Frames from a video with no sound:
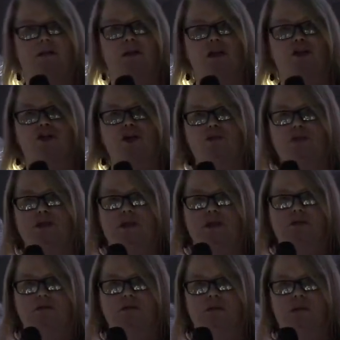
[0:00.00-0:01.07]
that I chose
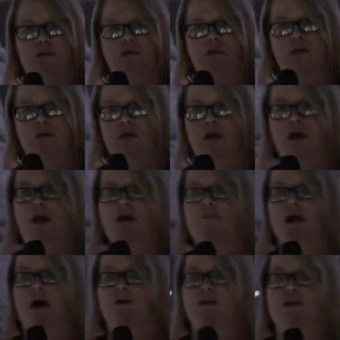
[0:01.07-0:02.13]
it. That
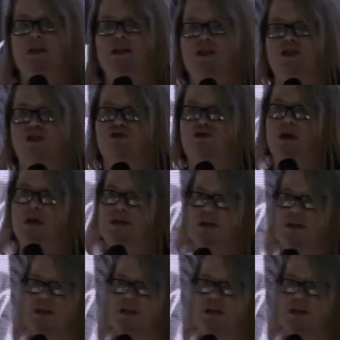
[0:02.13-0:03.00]
I'm now addicted to drugs